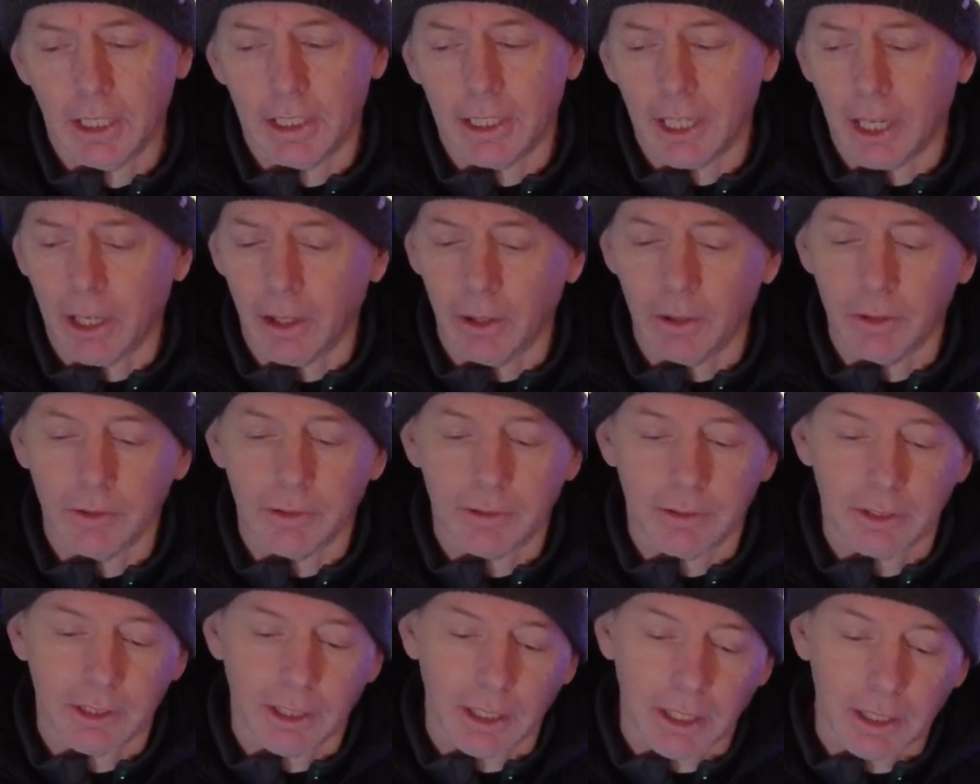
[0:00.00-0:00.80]
Now,
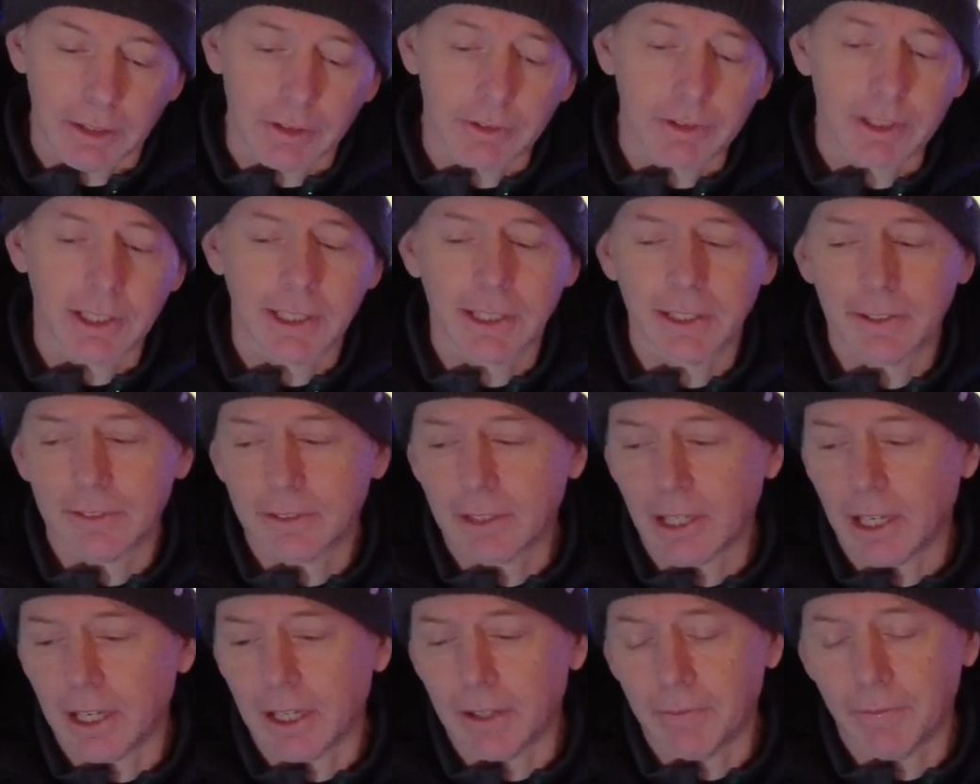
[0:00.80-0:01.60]
the other thing
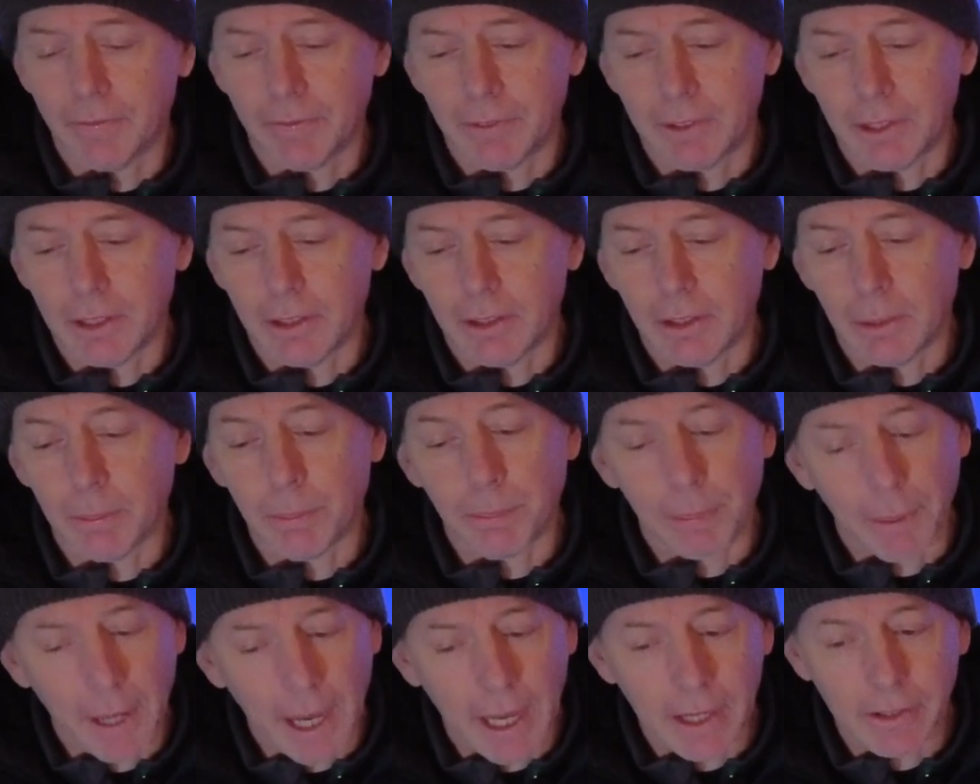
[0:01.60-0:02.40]
is that the, the
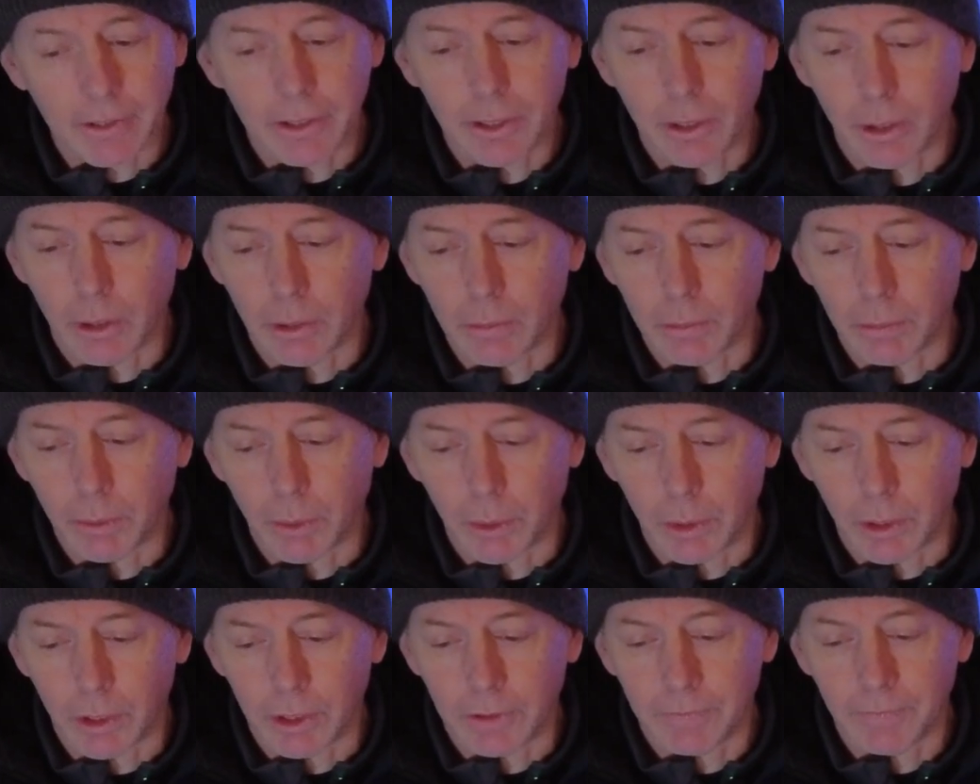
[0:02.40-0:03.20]
battery on
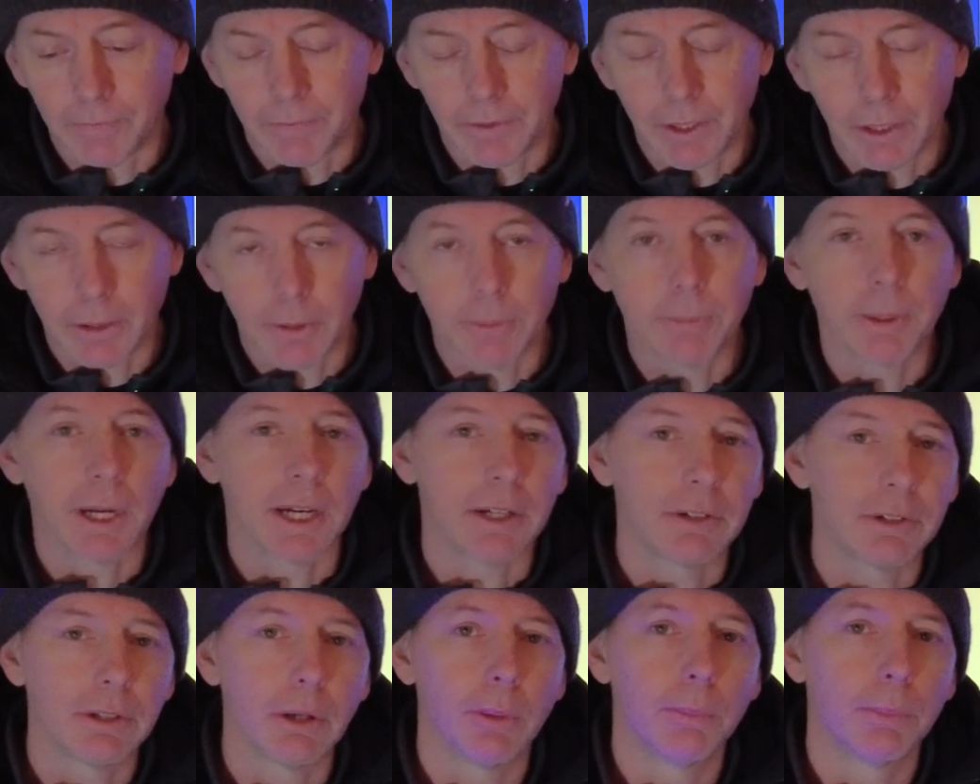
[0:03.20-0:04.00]
board, the
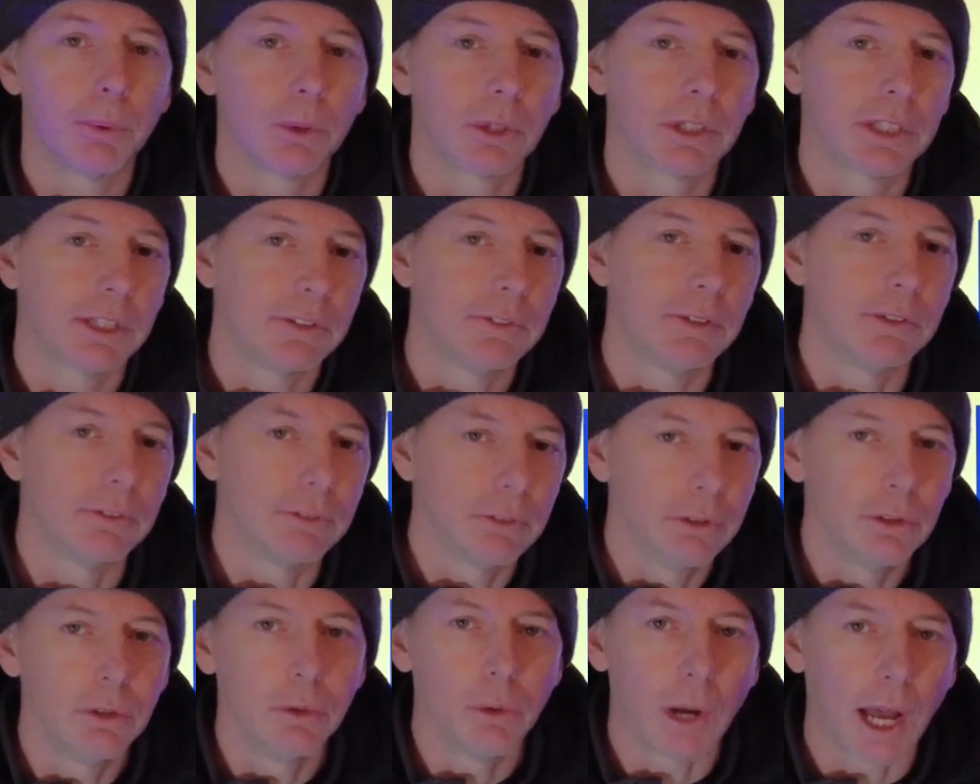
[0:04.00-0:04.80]
battery on board gets you
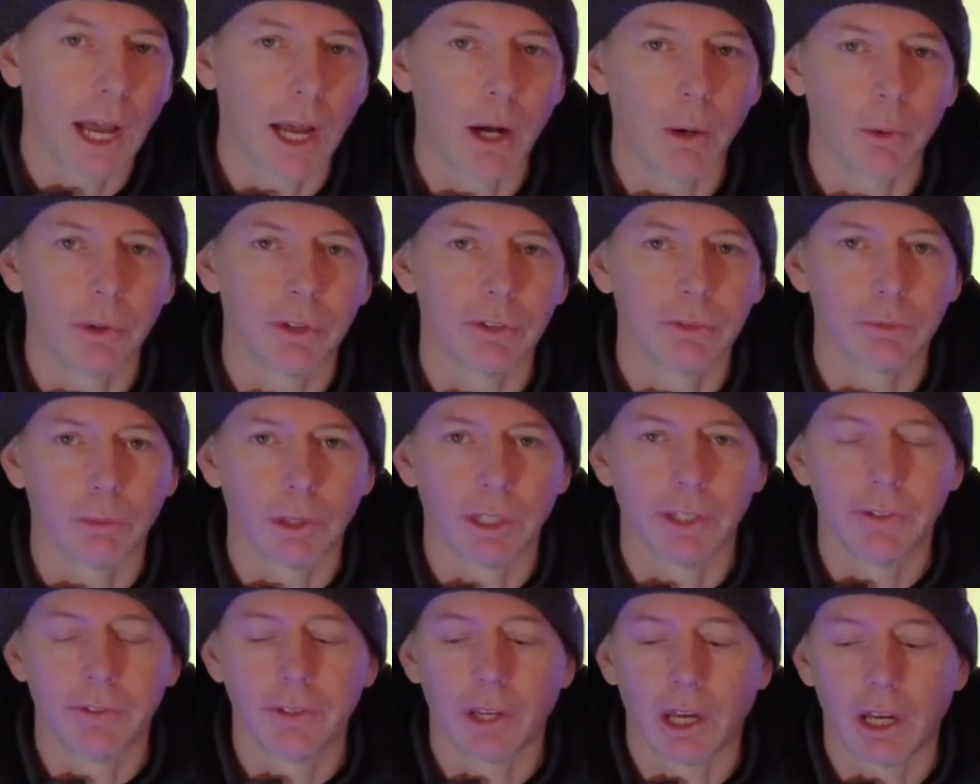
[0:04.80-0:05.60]
two hours
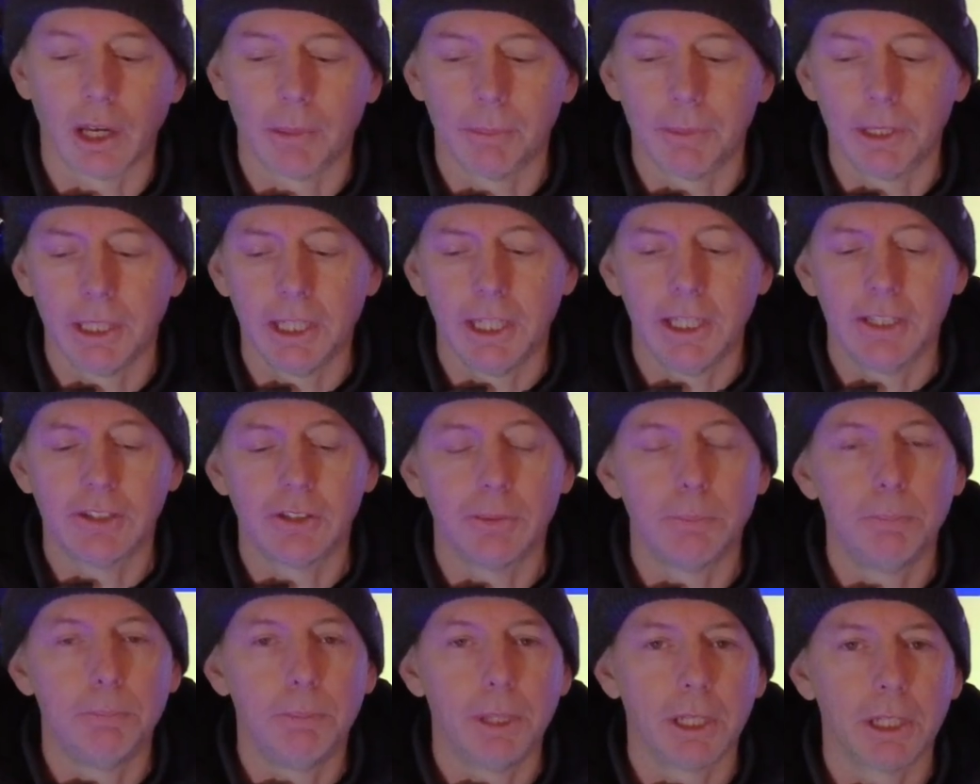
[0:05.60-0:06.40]
runtime.
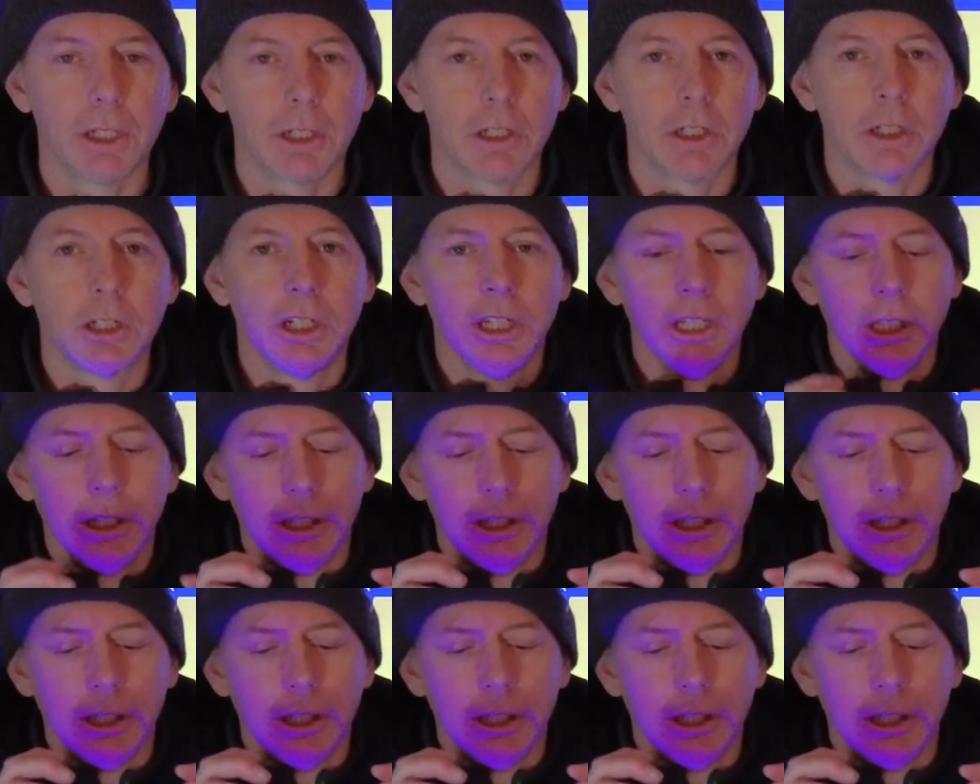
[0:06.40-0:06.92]
It's bigger,